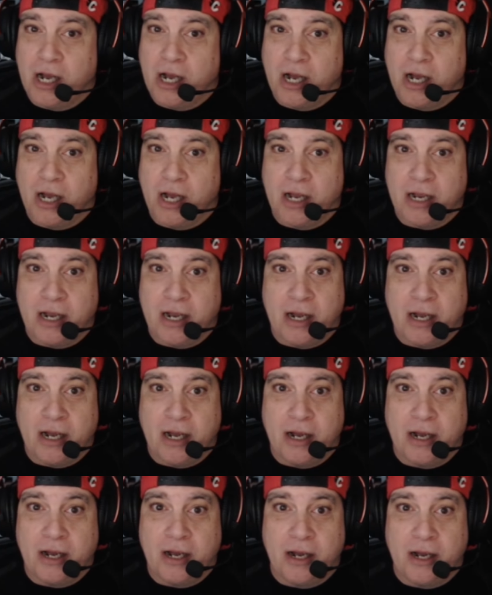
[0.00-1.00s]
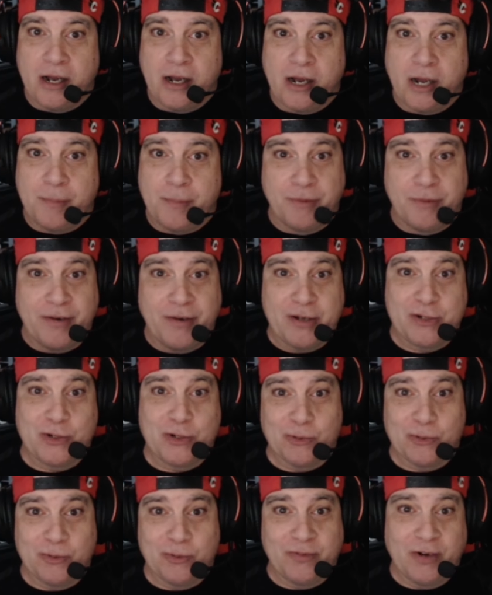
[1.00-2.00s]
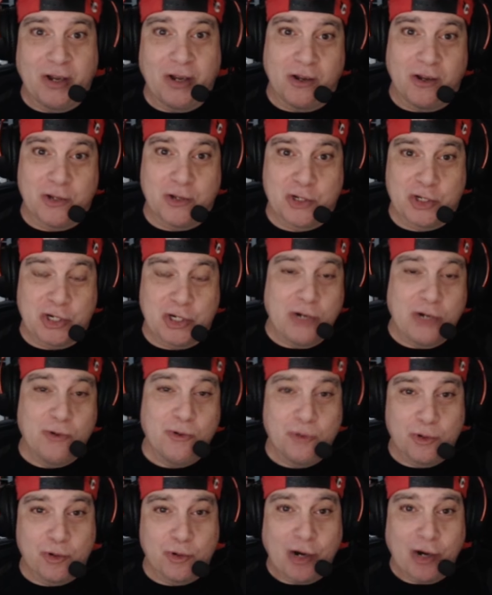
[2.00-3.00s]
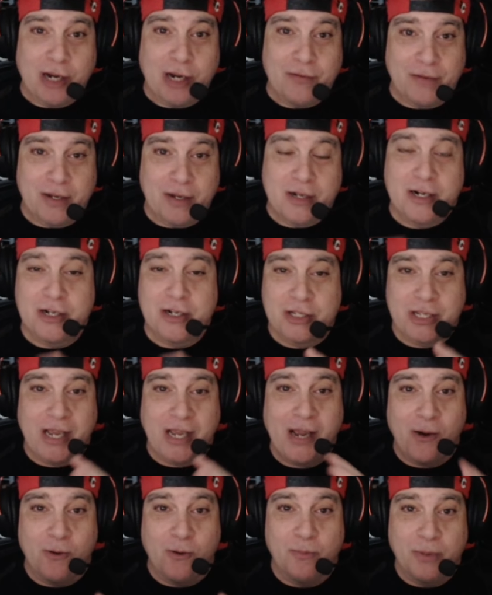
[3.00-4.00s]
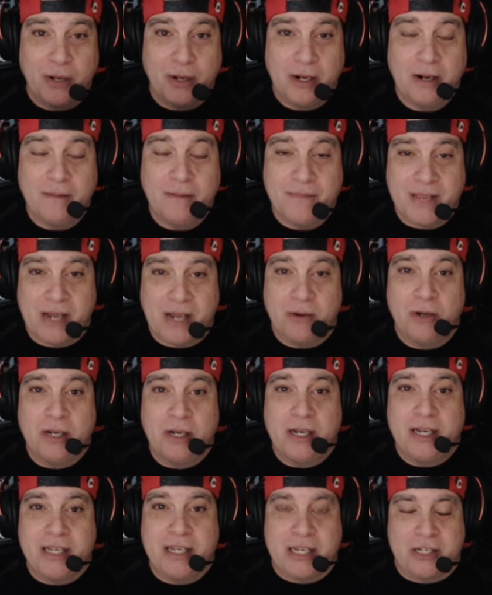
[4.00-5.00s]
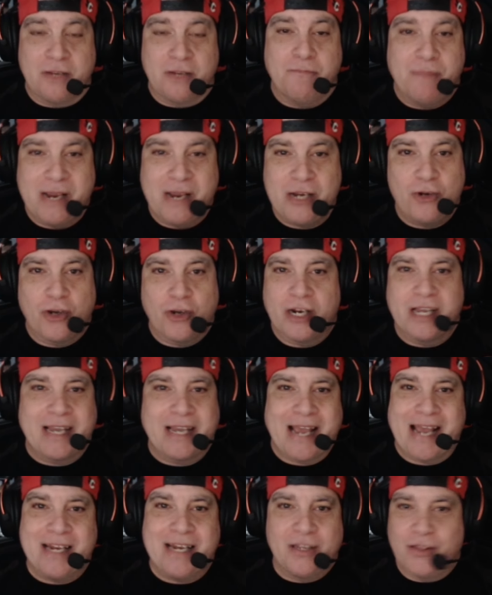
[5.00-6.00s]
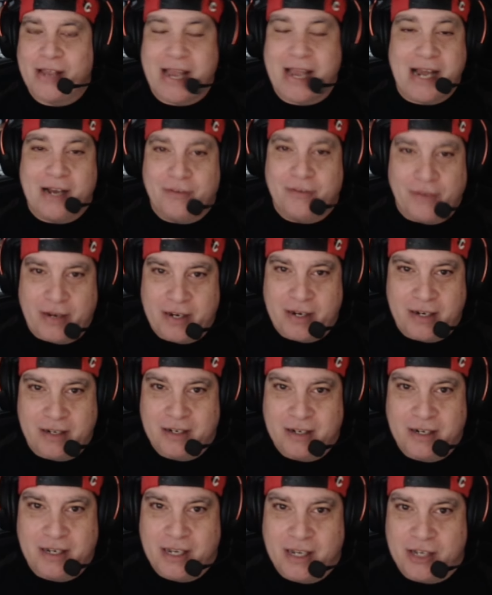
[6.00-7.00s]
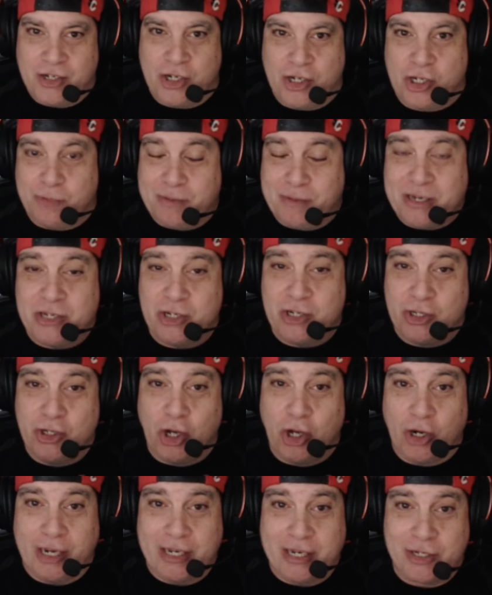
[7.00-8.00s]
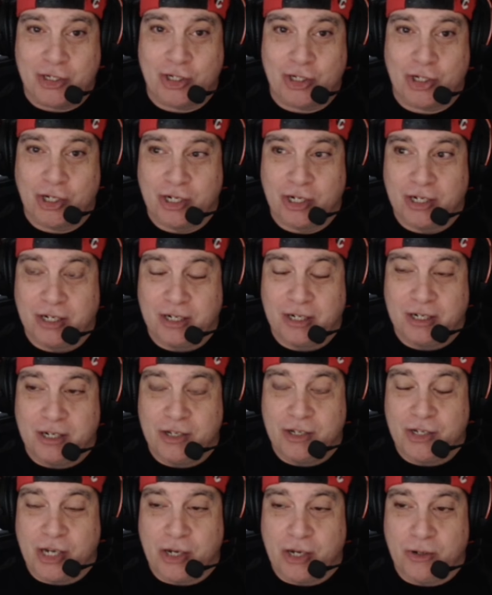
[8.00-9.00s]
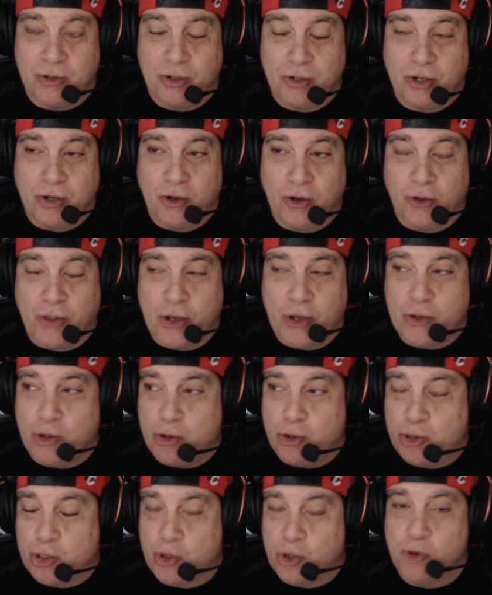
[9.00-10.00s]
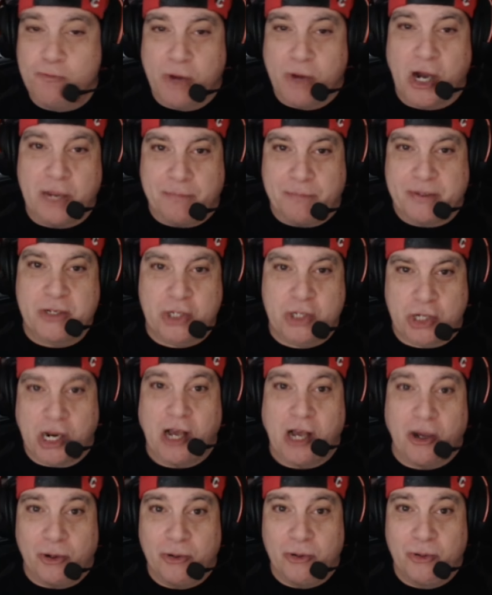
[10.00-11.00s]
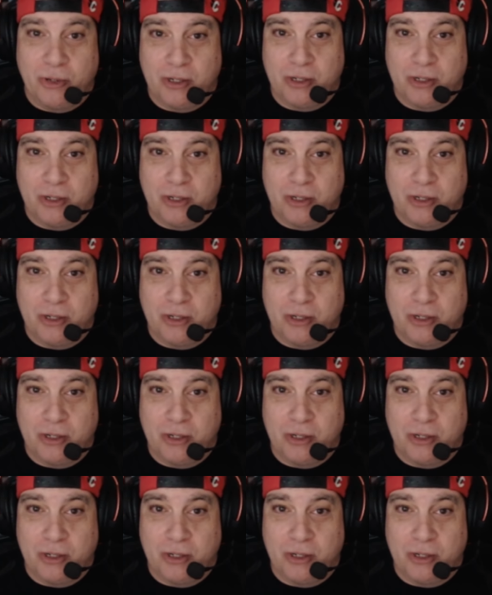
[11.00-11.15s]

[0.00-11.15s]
a professional, if you like, a skilled driver to help. Now, it doesn't mean you're going to get anything out of it. It just means knowledge. So, although you still might be slow,